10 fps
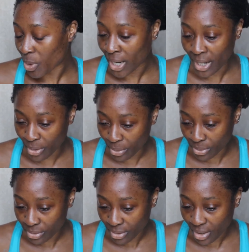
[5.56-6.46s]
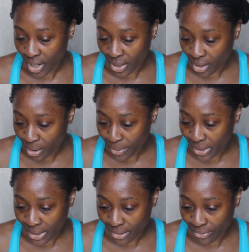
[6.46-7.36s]
Wow. I can't
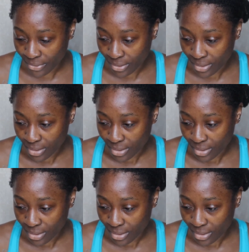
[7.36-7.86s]
believe.